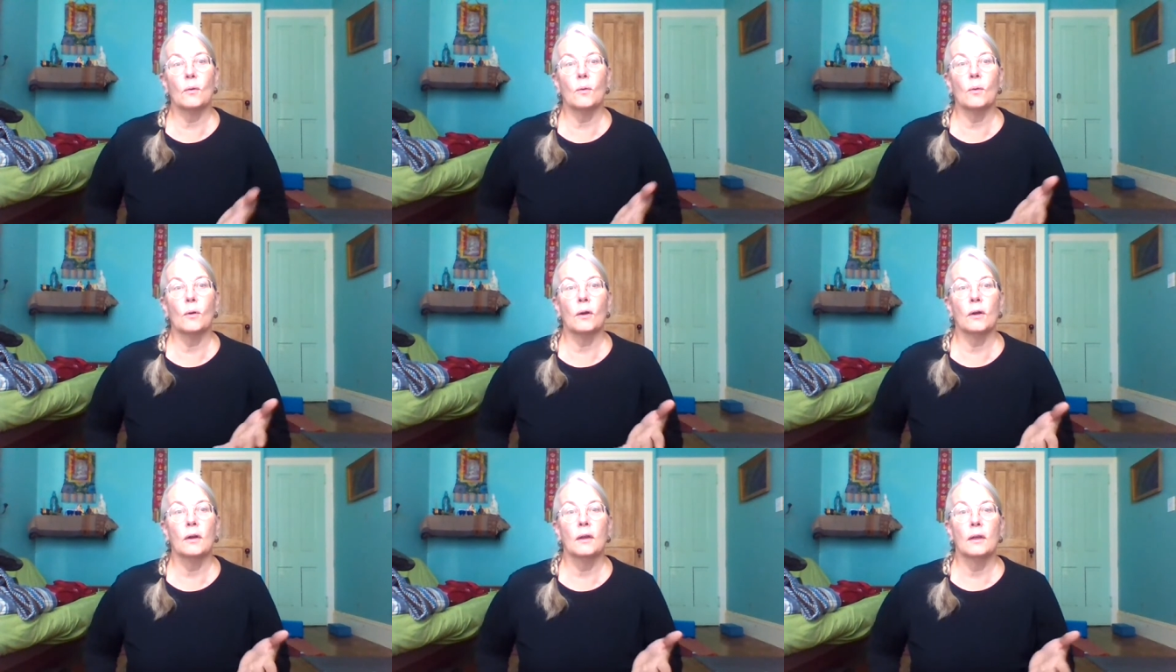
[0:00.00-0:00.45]

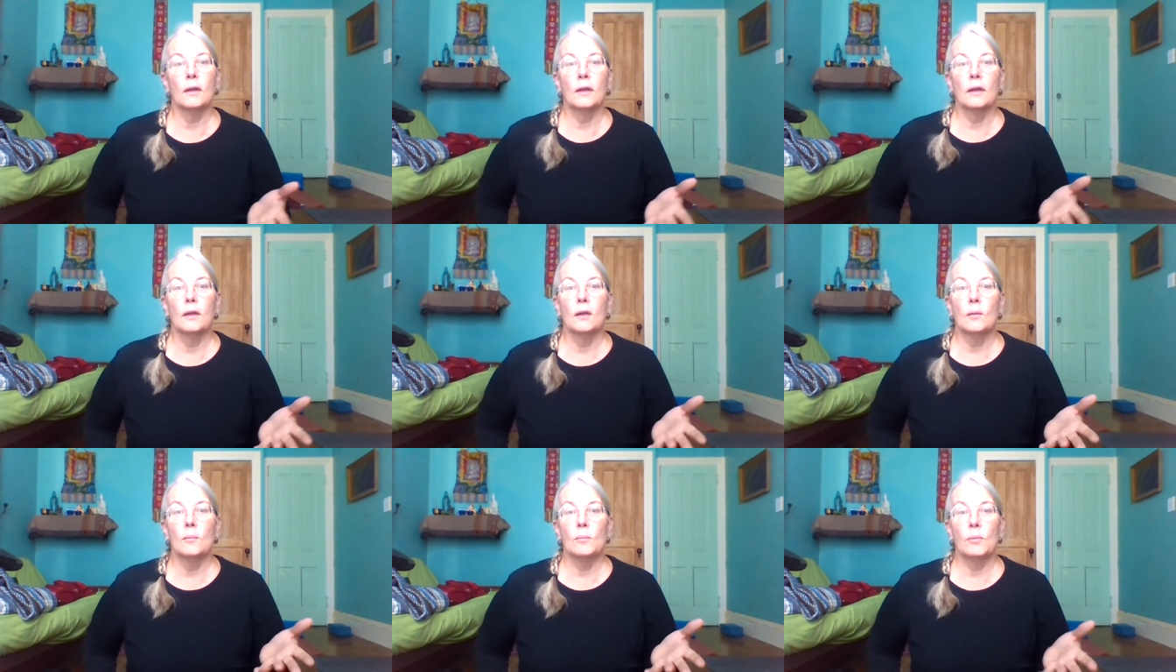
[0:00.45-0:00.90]
or
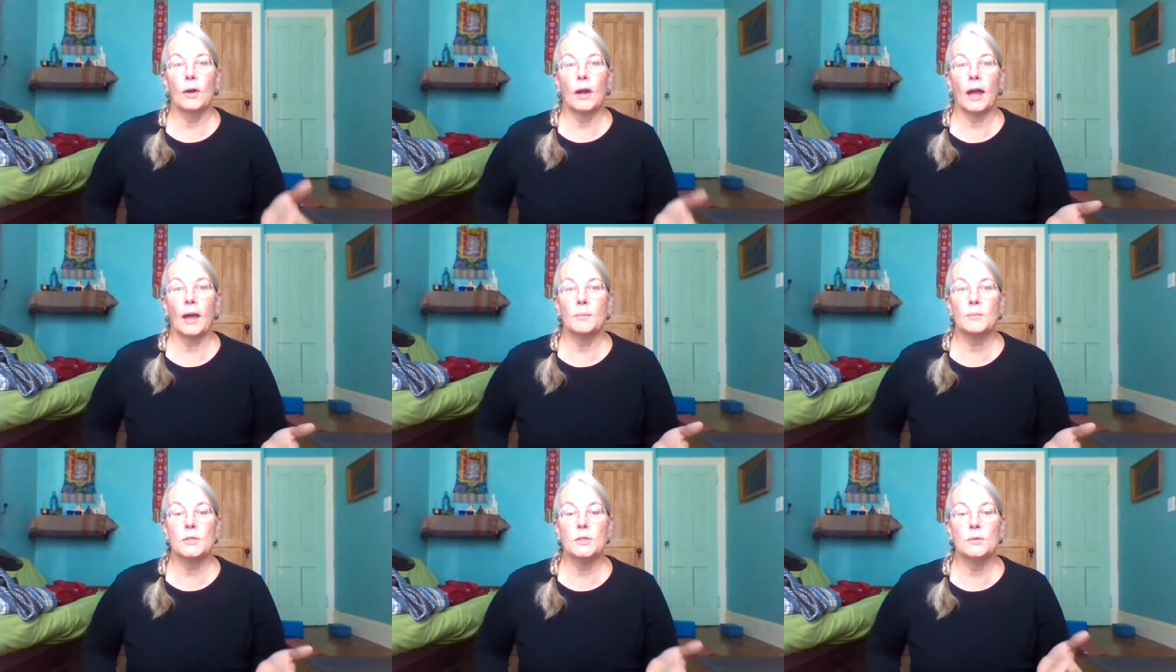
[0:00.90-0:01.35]

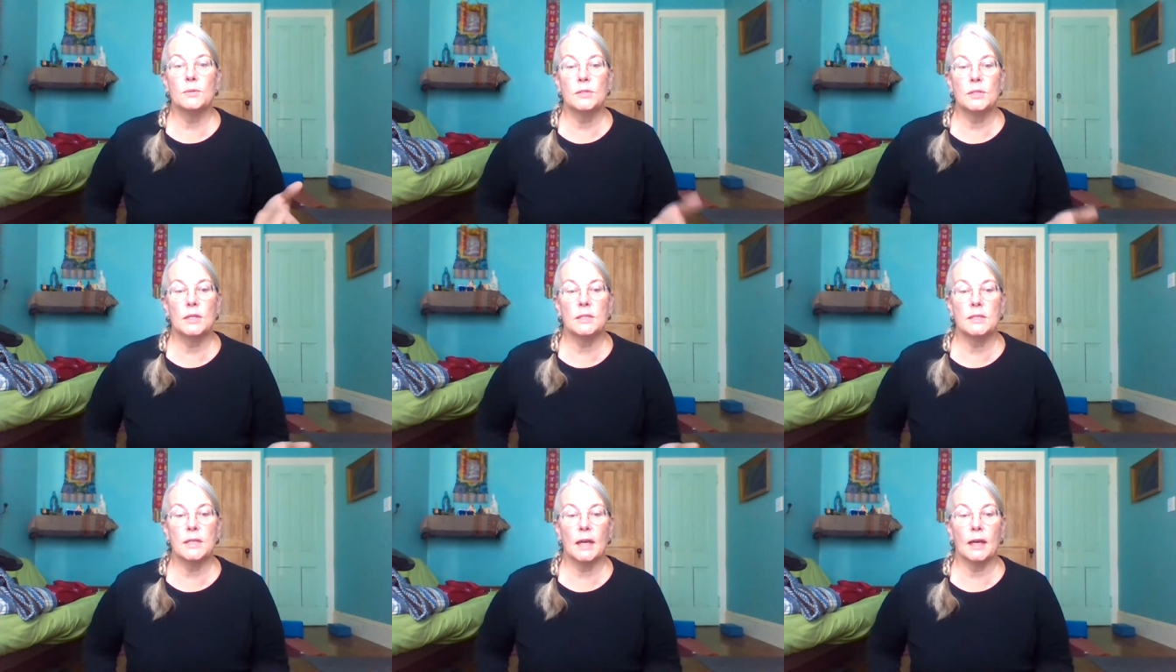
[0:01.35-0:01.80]
perhaps you
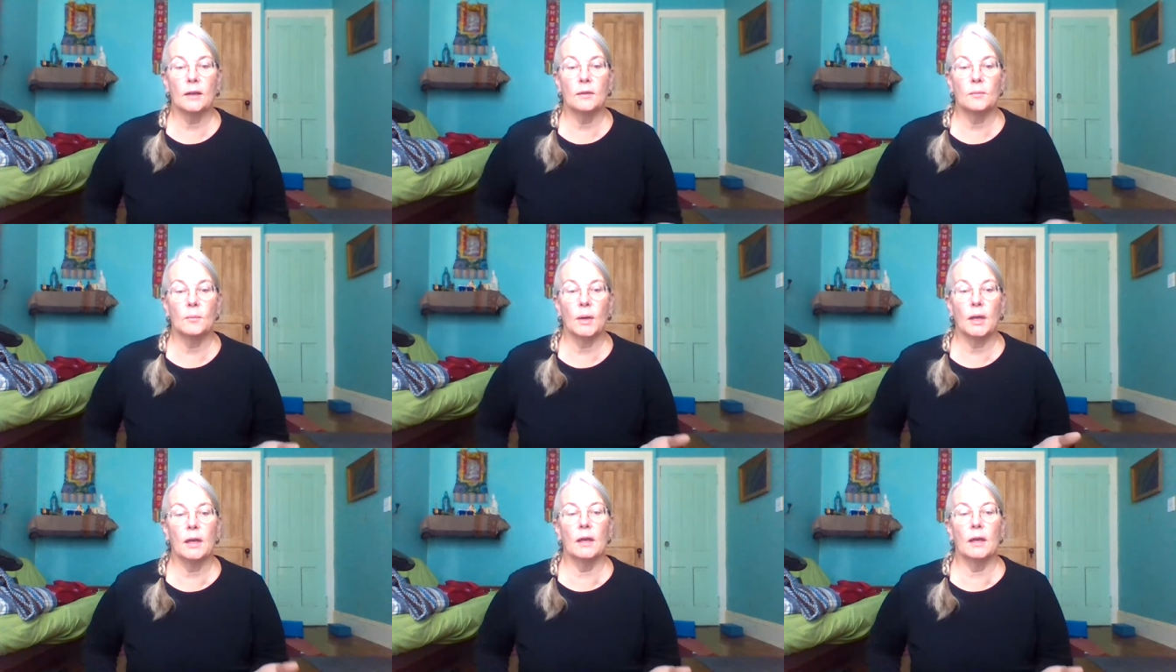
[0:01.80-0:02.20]
sit down.